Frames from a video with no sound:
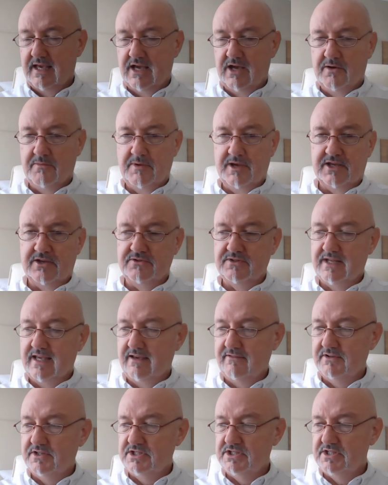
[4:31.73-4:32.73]
"How am I going to
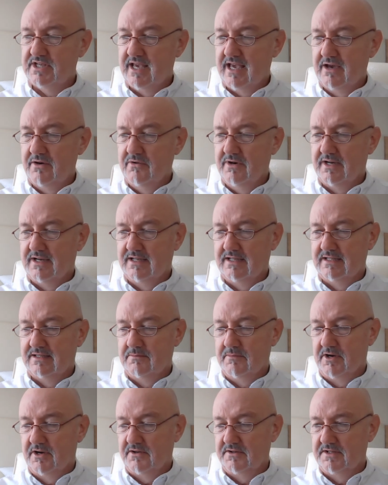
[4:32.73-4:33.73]
have a shower?" he
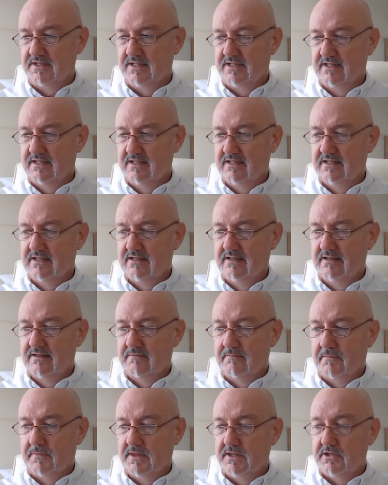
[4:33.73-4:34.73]
demanded.
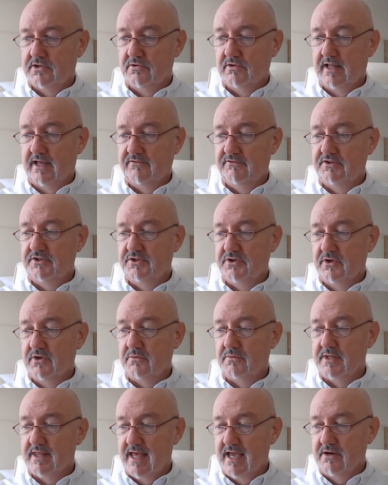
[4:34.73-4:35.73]
"You'll have to do
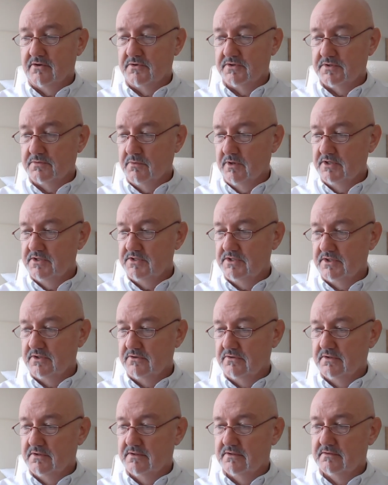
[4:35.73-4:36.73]
it without, won't you?"